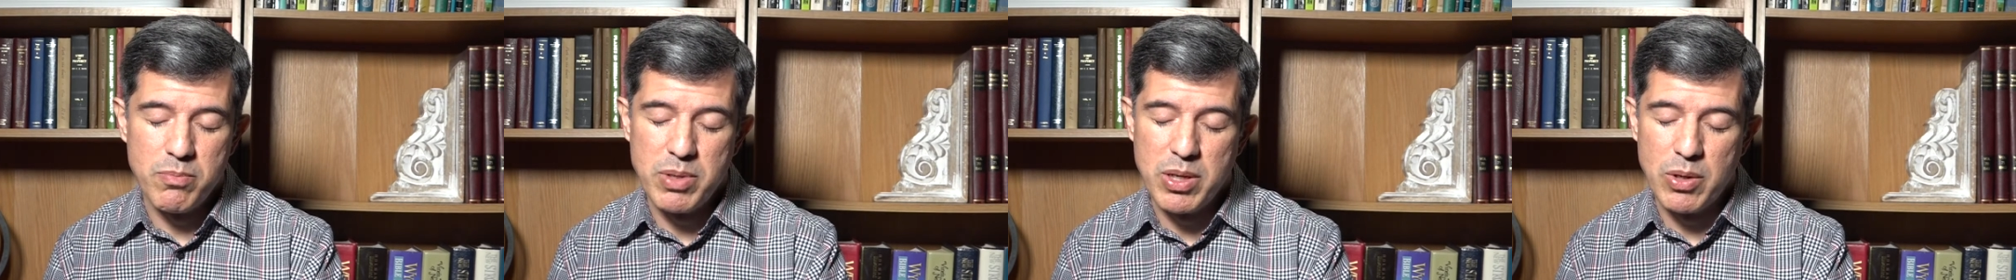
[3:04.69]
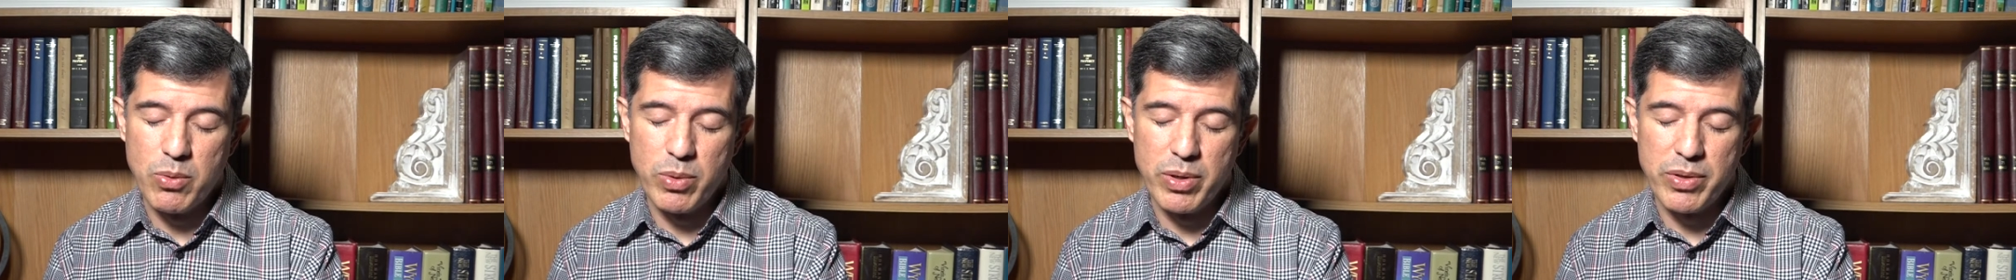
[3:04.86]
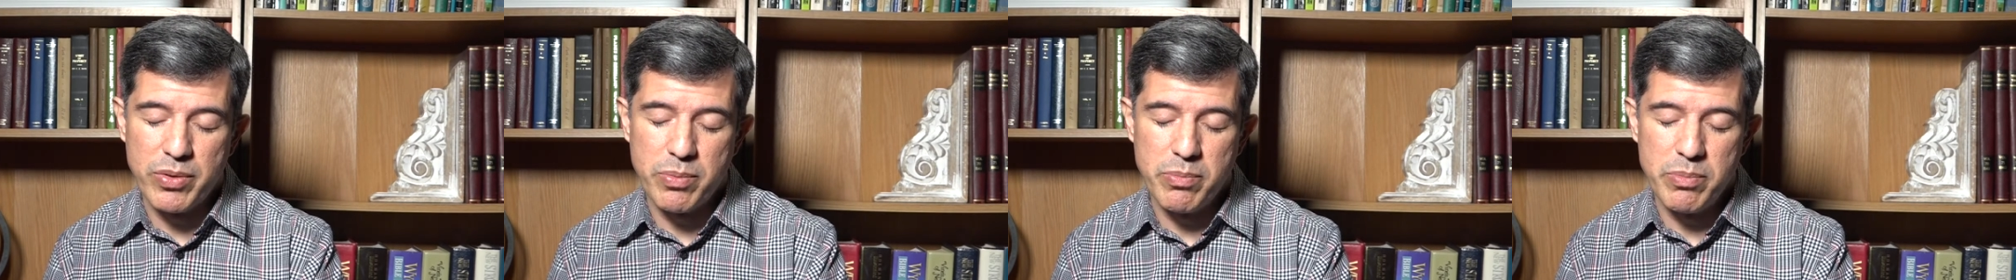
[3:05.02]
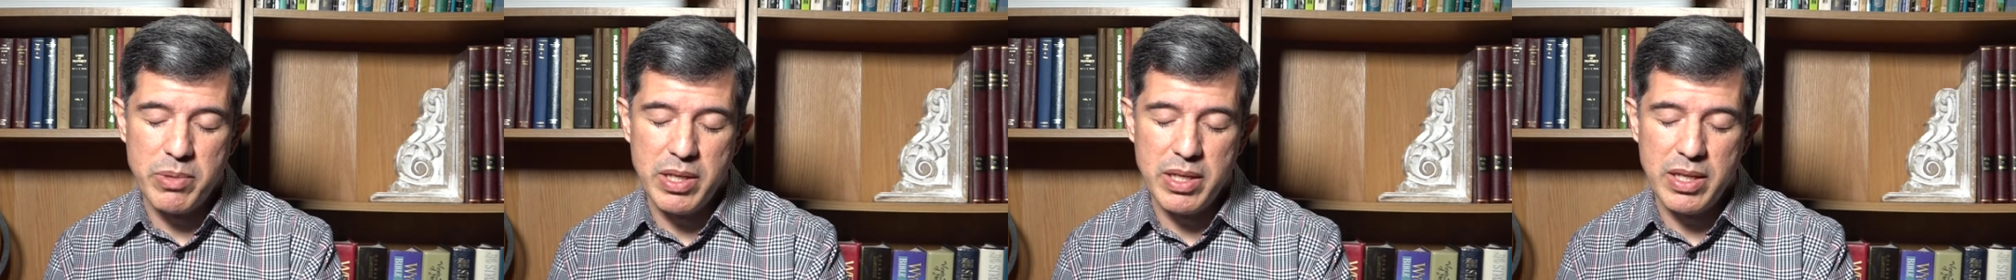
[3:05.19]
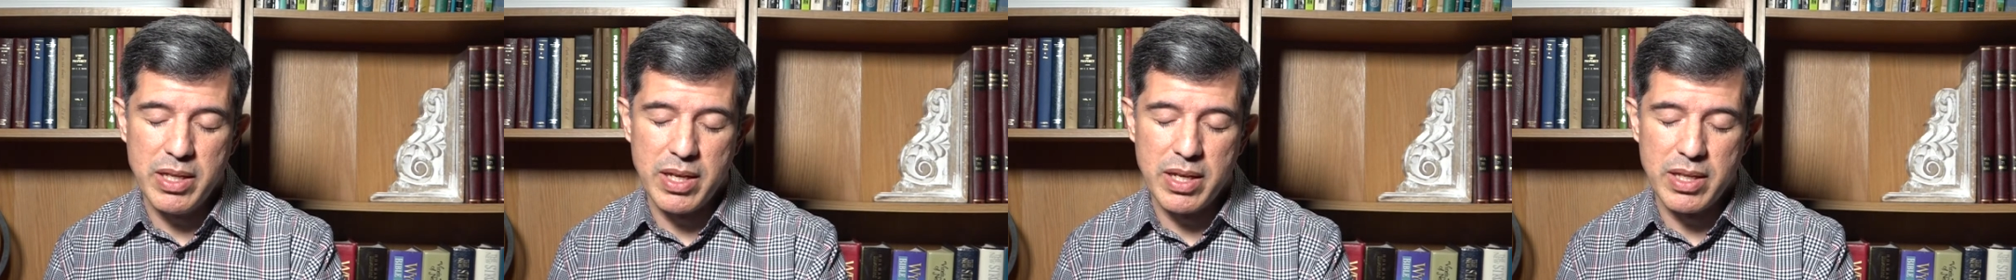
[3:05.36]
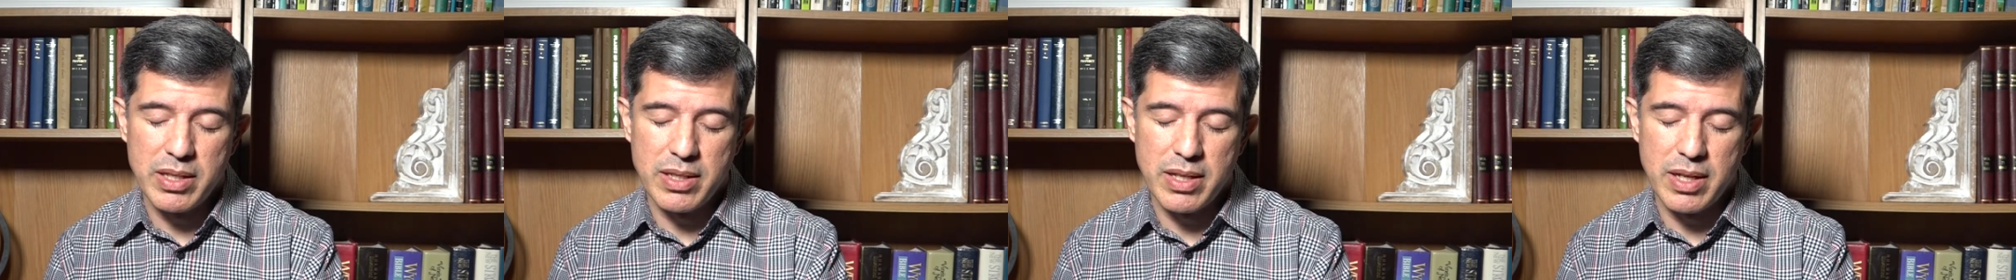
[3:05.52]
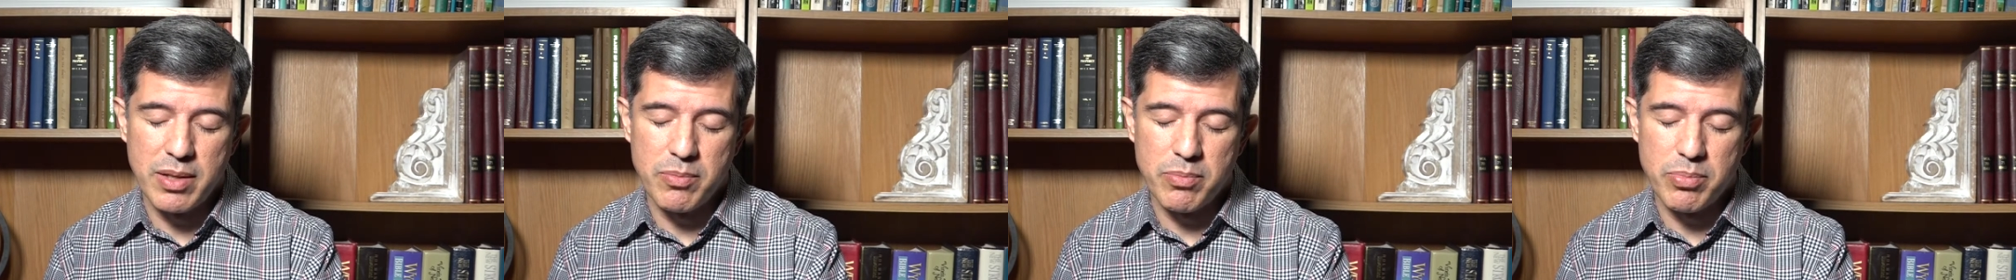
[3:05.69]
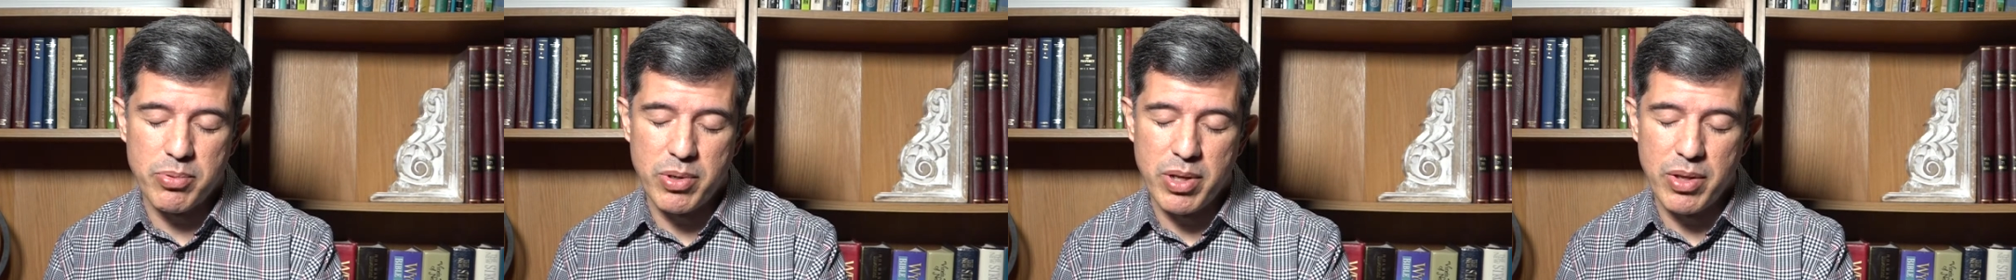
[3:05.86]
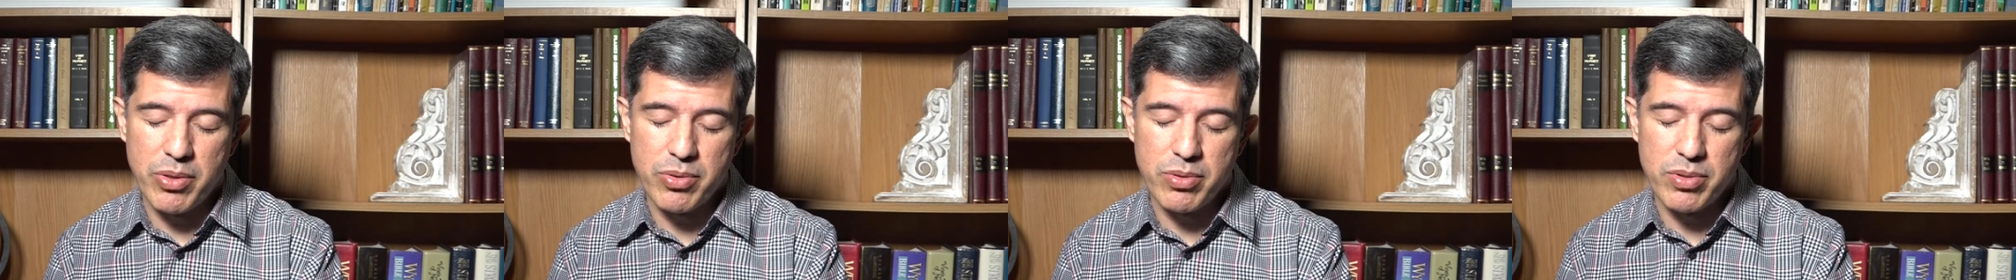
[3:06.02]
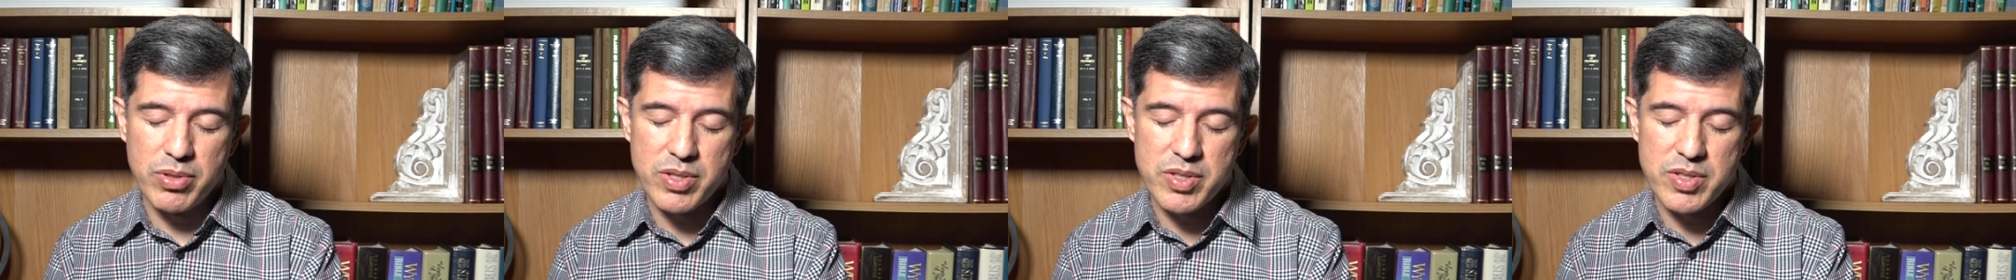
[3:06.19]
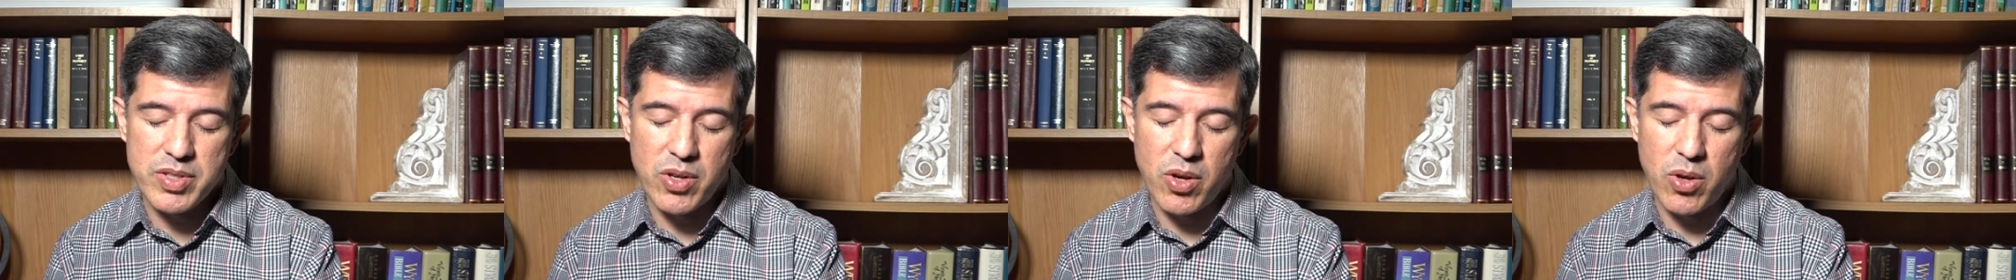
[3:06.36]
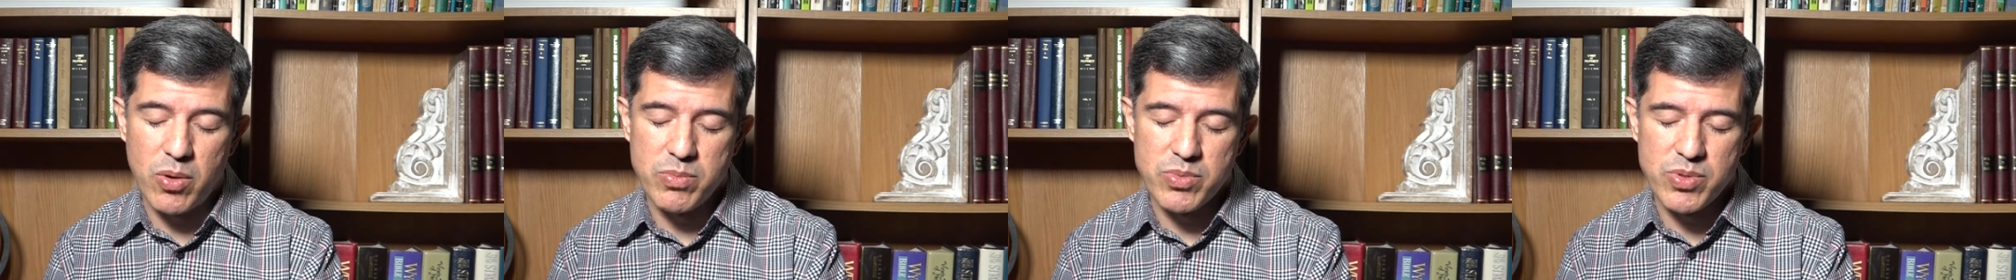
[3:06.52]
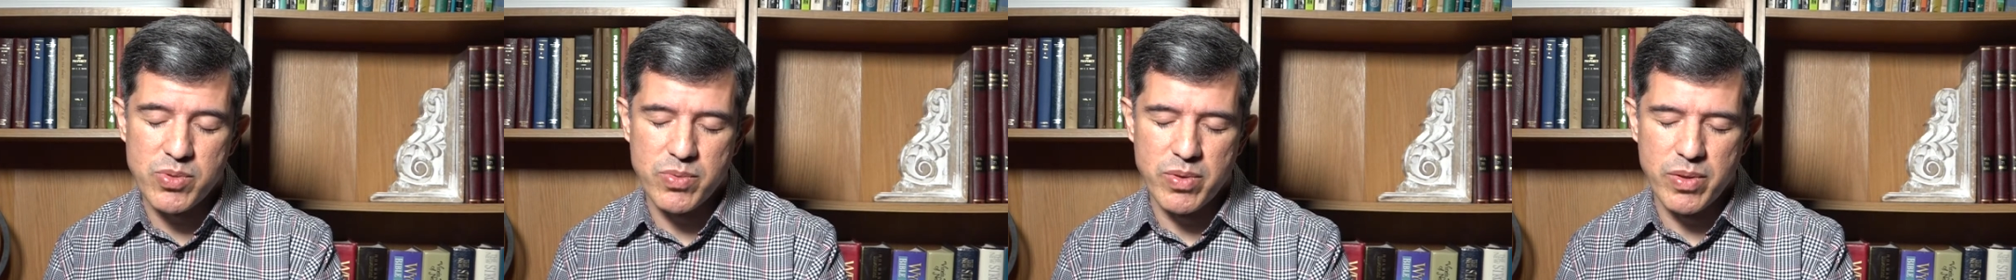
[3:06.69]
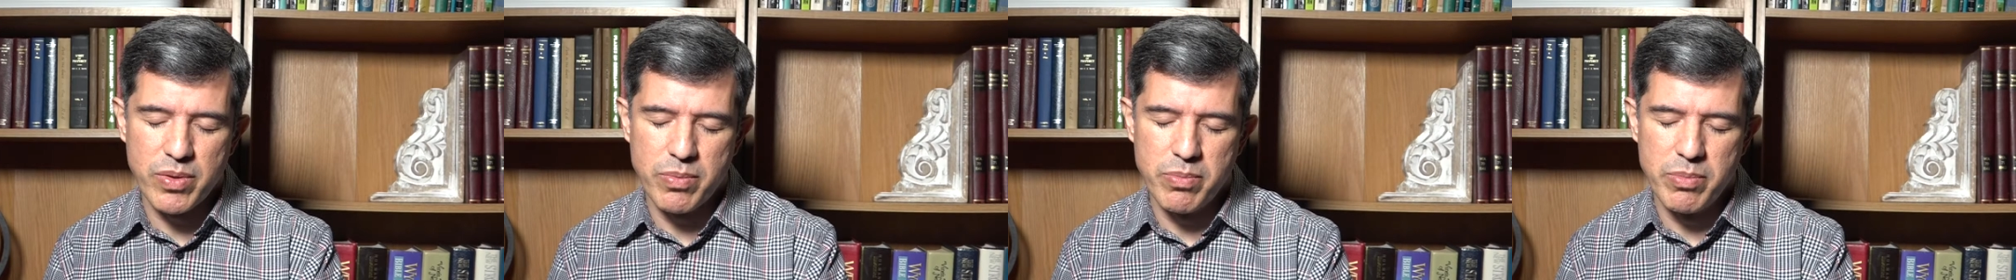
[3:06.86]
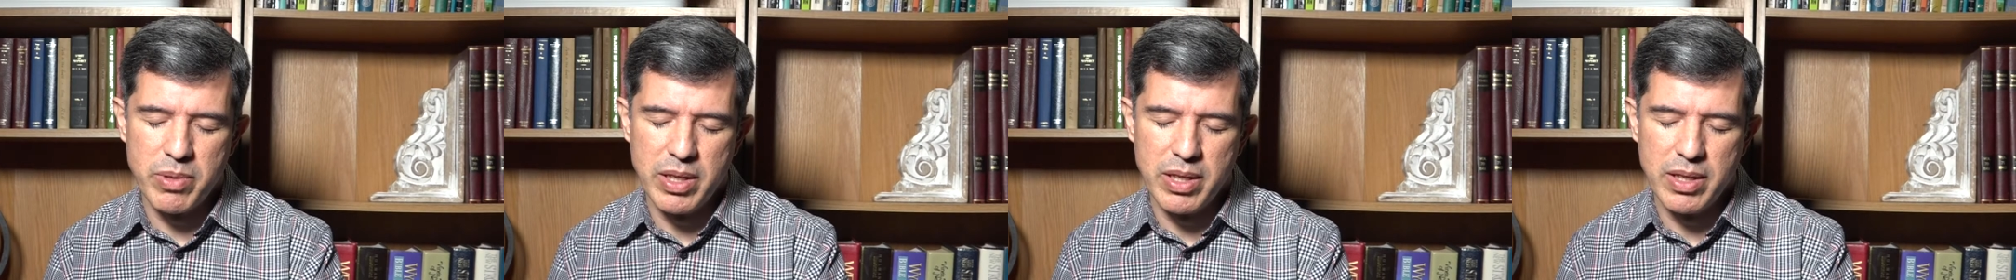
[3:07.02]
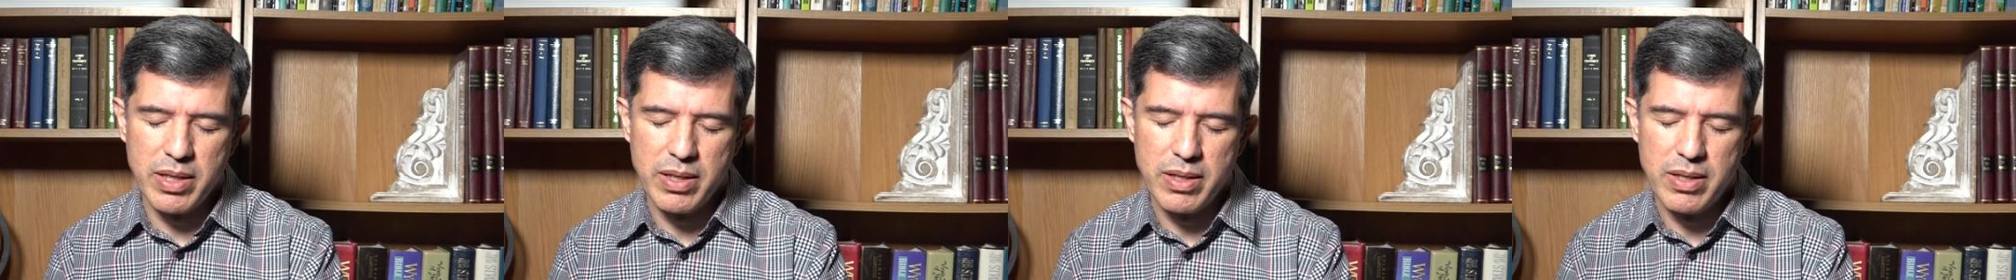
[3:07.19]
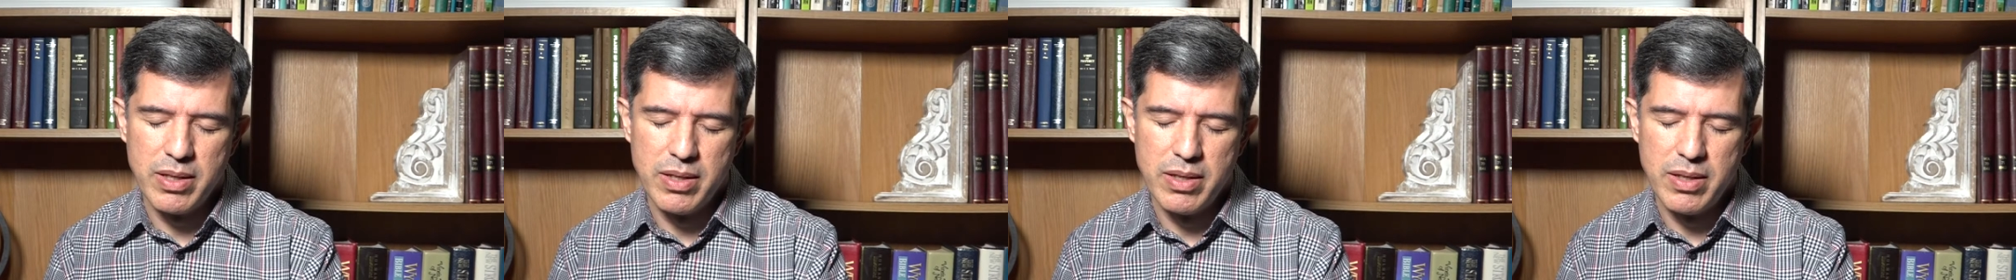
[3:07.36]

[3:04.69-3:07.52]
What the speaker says: be with me and pray through the Psalms with me.